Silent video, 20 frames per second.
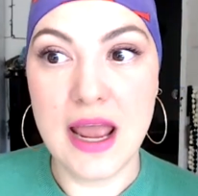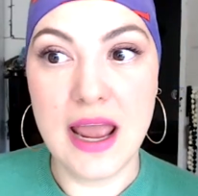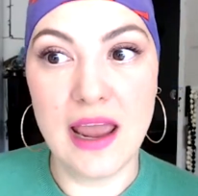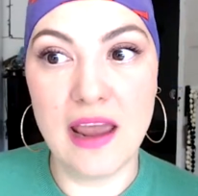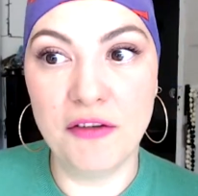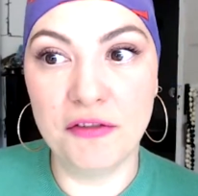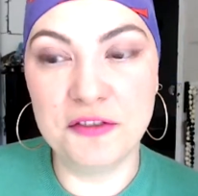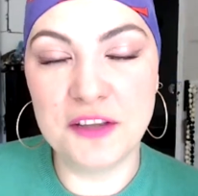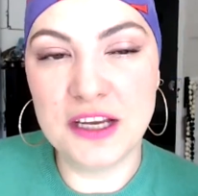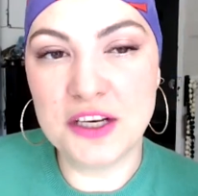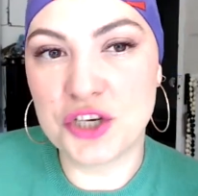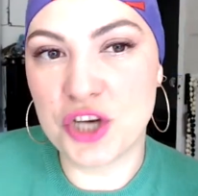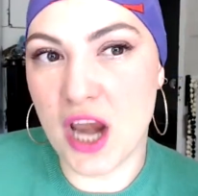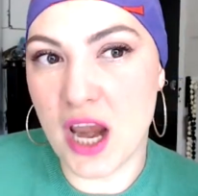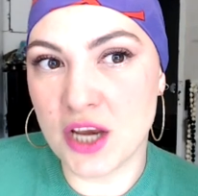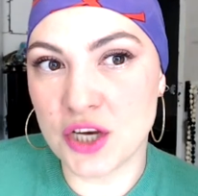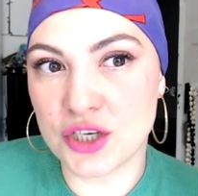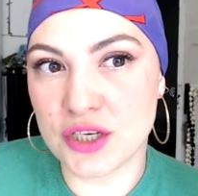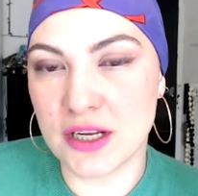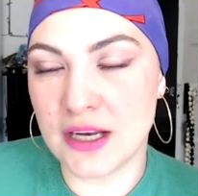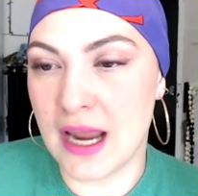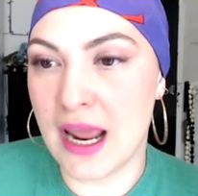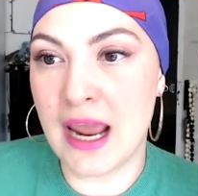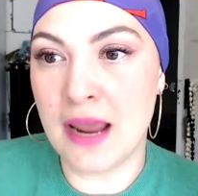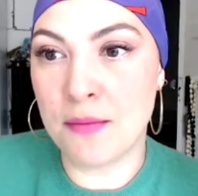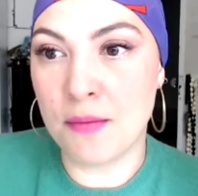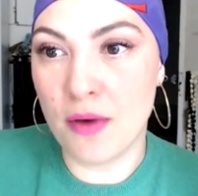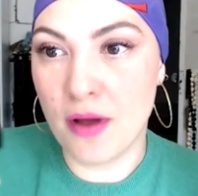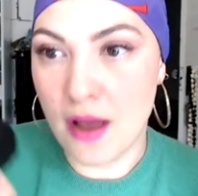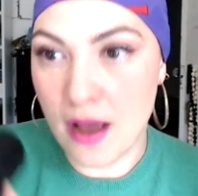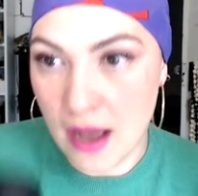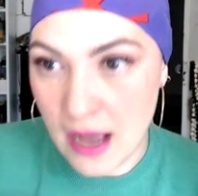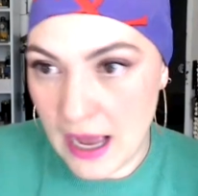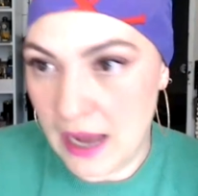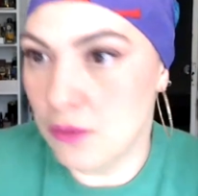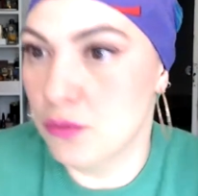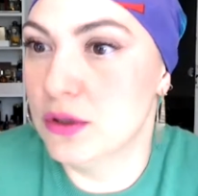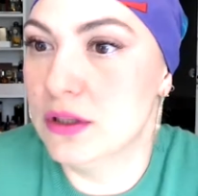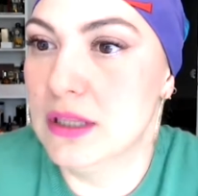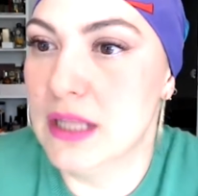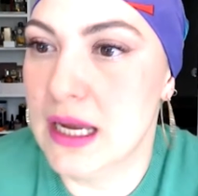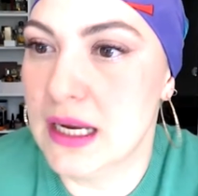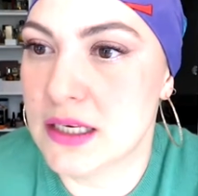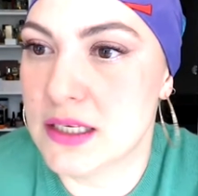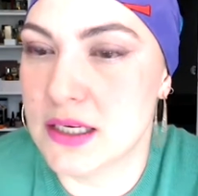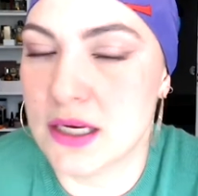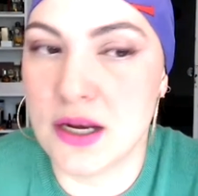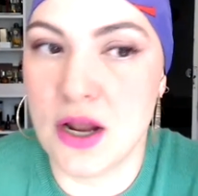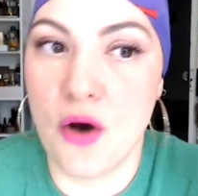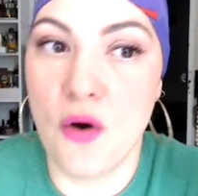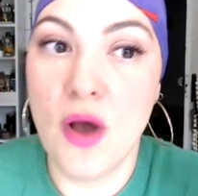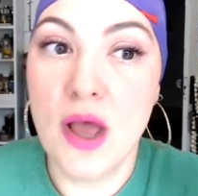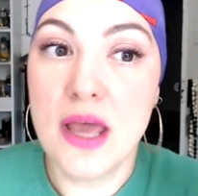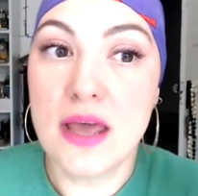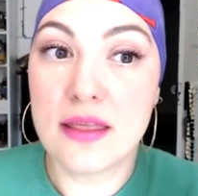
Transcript: If they change the name, I would like to know.